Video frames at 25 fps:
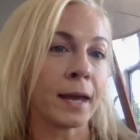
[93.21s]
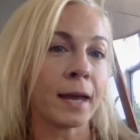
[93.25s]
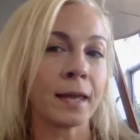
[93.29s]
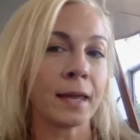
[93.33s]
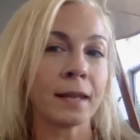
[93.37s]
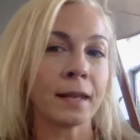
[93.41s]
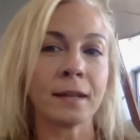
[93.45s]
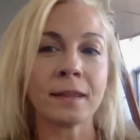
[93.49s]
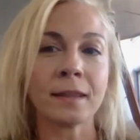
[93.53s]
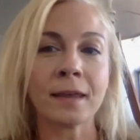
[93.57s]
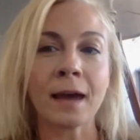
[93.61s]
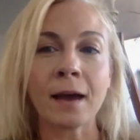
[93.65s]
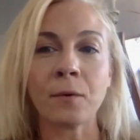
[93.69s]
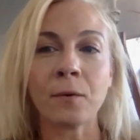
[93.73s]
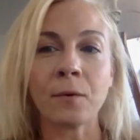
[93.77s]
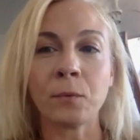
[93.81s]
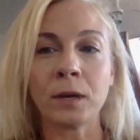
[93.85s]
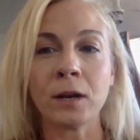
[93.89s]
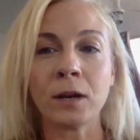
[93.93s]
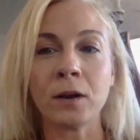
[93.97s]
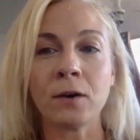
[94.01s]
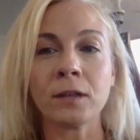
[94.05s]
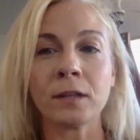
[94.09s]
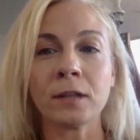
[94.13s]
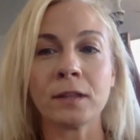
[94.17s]
And that we
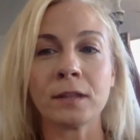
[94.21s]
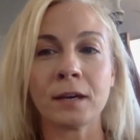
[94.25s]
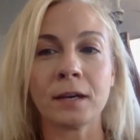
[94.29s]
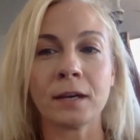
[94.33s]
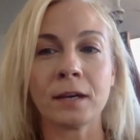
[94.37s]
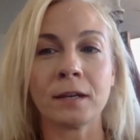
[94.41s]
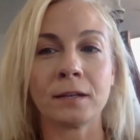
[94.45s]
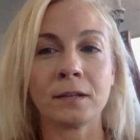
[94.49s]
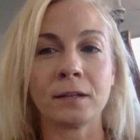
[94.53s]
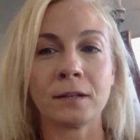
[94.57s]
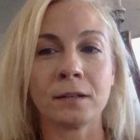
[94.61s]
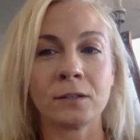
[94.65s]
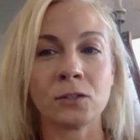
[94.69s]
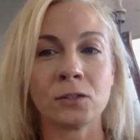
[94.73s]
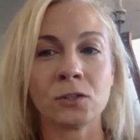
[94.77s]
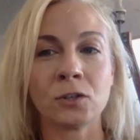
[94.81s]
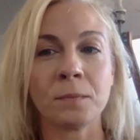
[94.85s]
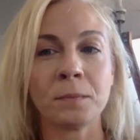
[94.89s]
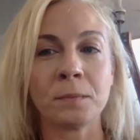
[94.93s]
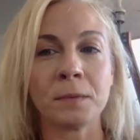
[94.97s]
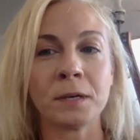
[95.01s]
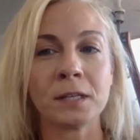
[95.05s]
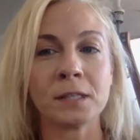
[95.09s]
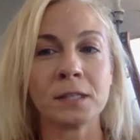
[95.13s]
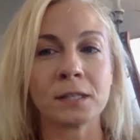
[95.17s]
know that
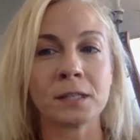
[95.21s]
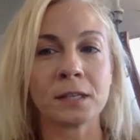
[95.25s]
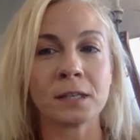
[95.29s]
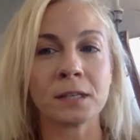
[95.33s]
extreme heat's